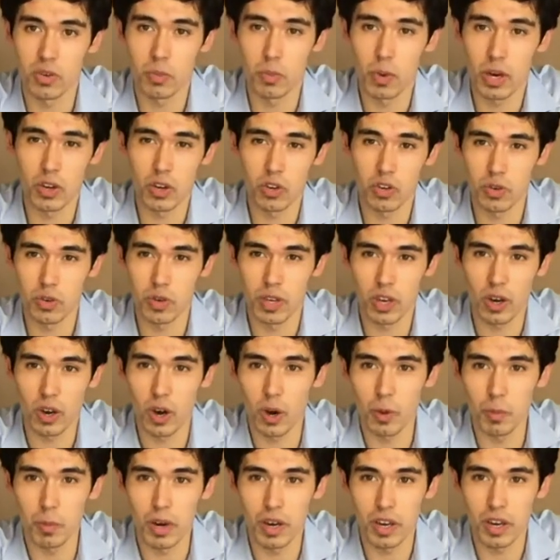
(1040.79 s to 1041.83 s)
when you're doing your
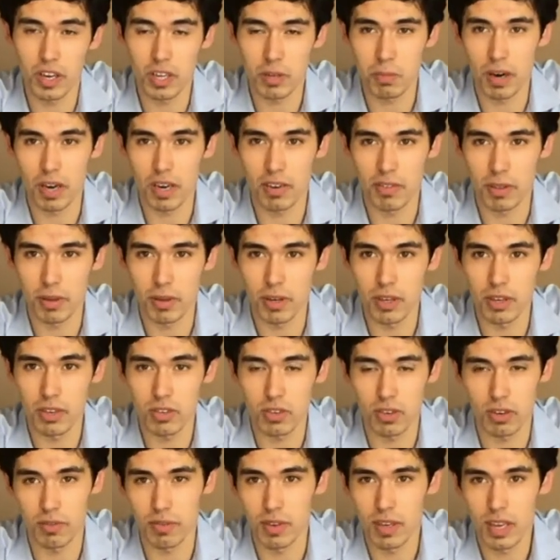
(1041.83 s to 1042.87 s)
homework as part of the sort
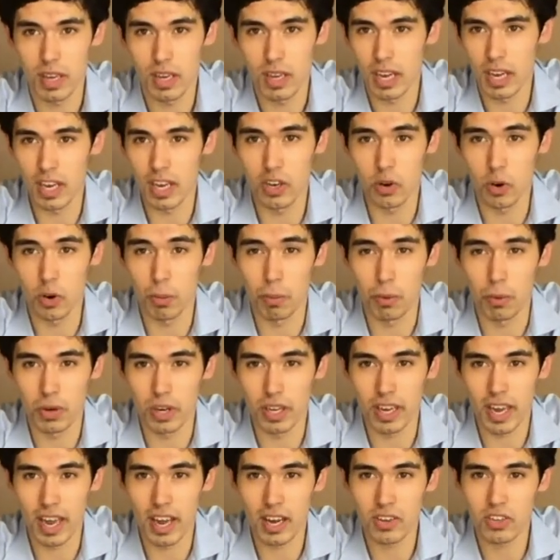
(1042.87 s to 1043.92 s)
of in your
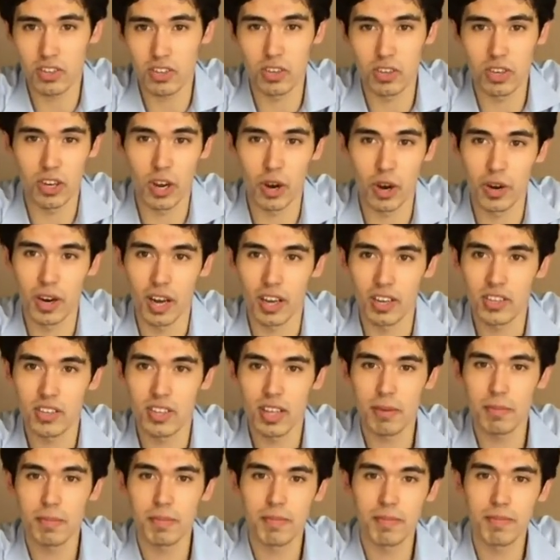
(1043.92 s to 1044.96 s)
boarding house, you can go and ask
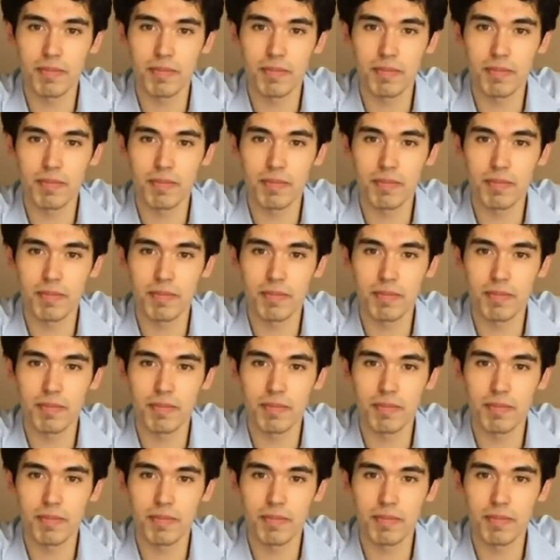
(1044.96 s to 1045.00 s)
them. Yeah.